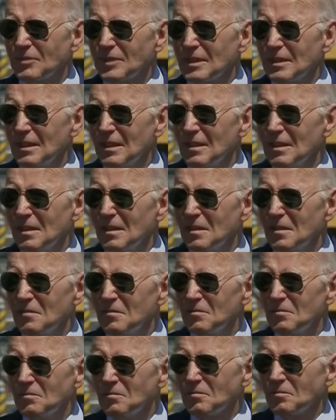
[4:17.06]

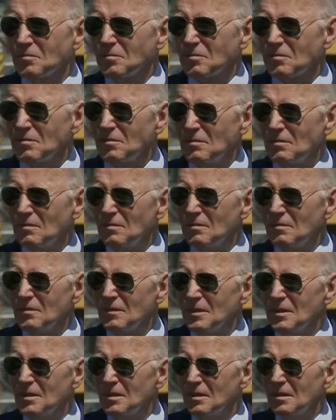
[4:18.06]

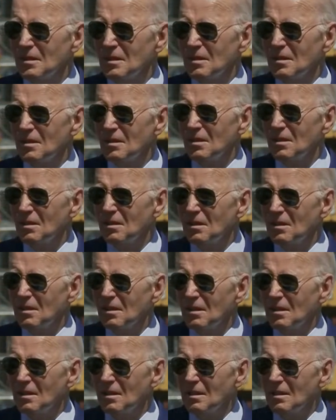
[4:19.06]

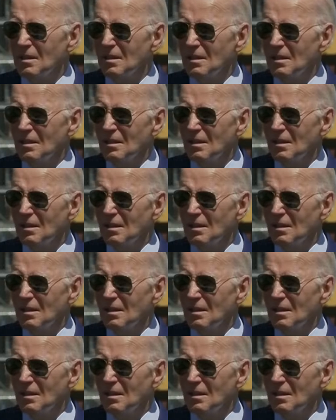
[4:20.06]
(silence)